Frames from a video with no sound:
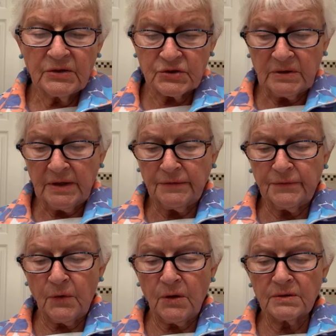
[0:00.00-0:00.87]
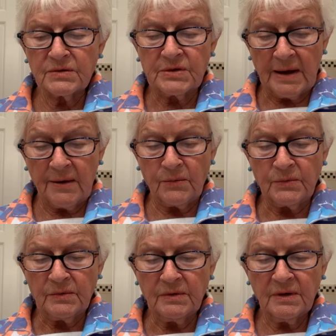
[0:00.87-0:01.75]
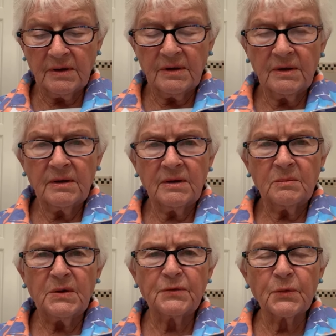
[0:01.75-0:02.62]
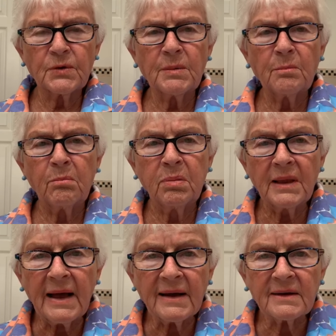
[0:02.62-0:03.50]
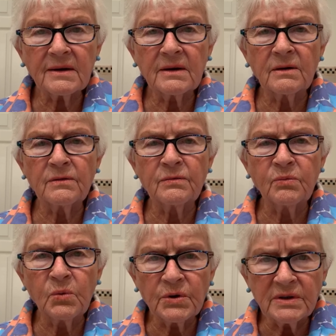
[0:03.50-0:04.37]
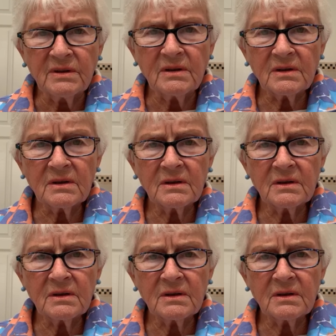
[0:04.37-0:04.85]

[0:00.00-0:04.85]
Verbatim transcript: Shall I fall down before a block of wood?